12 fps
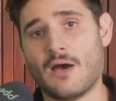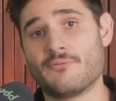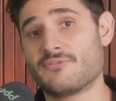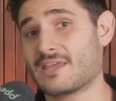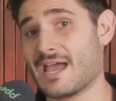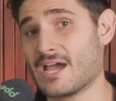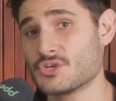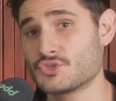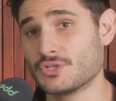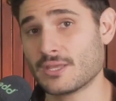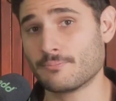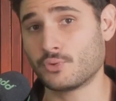For
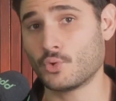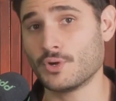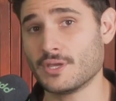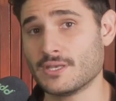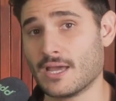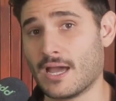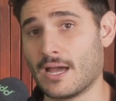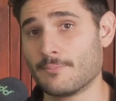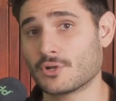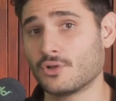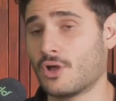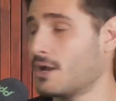casually employed
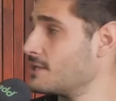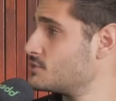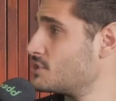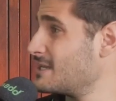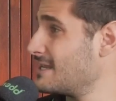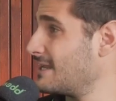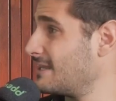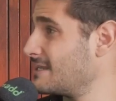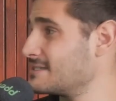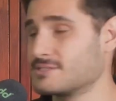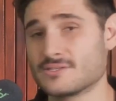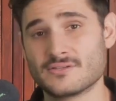clients, you need at
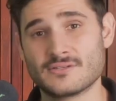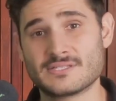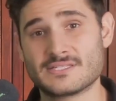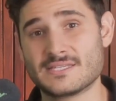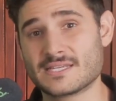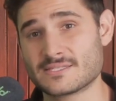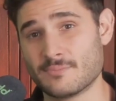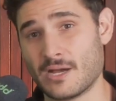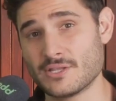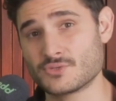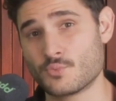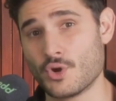least 6
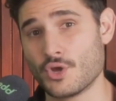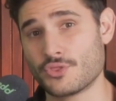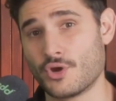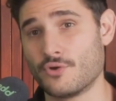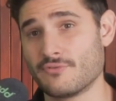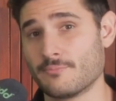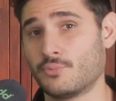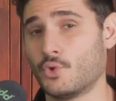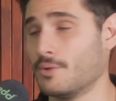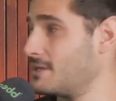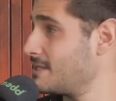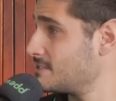months worth of
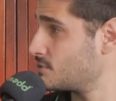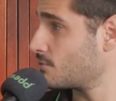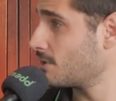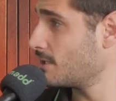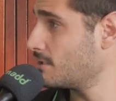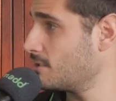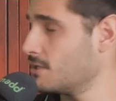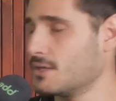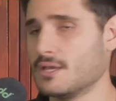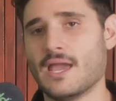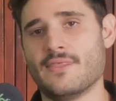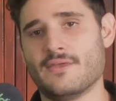employment history.
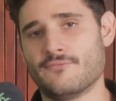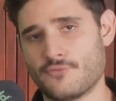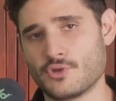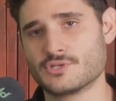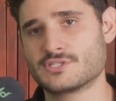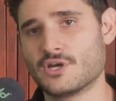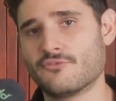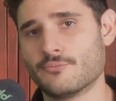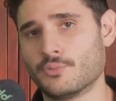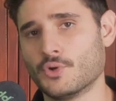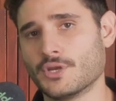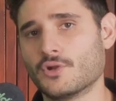And then for your
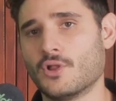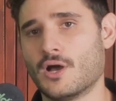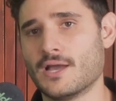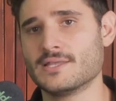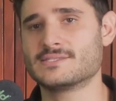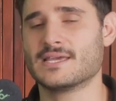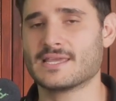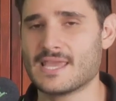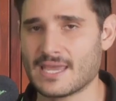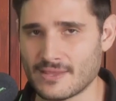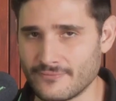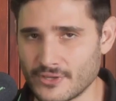self-employed clients,
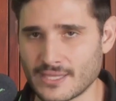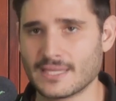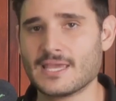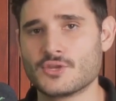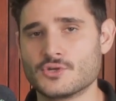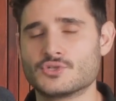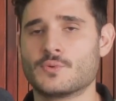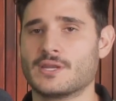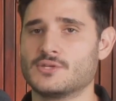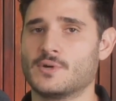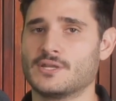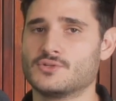again, if you can get your
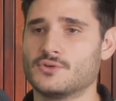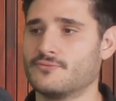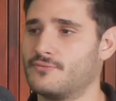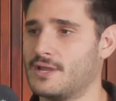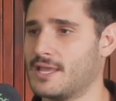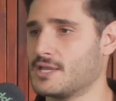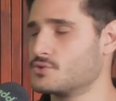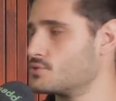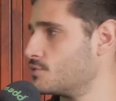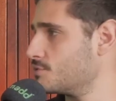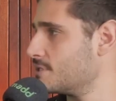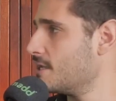2022
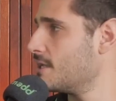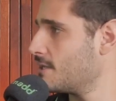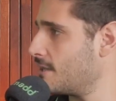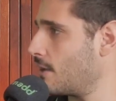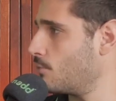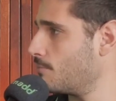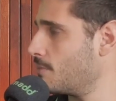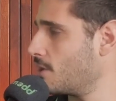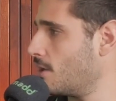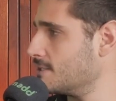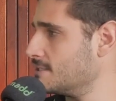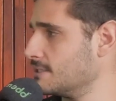financials, that would be
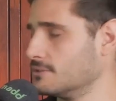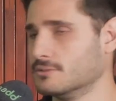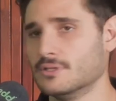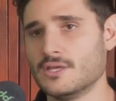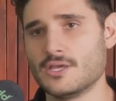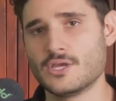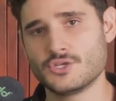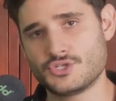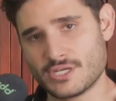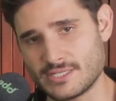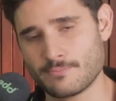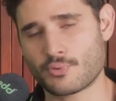ideal,
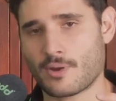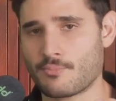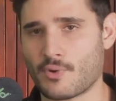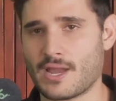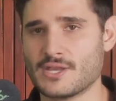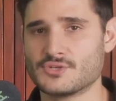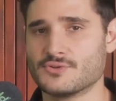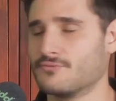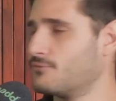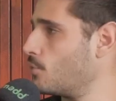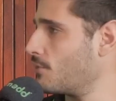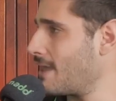just in preparation
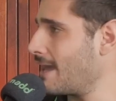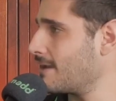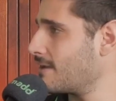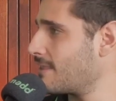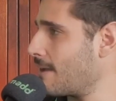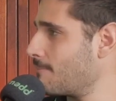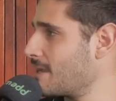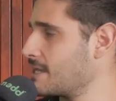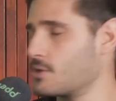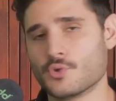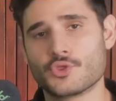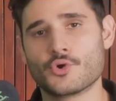for that
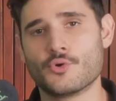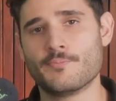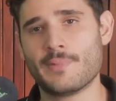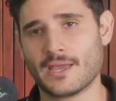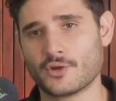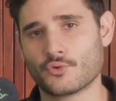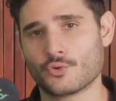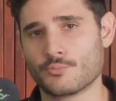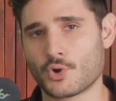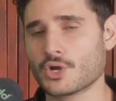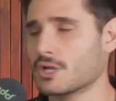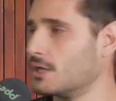meeting with your banker or
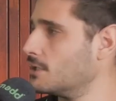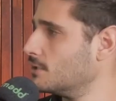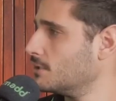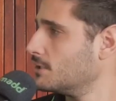broker.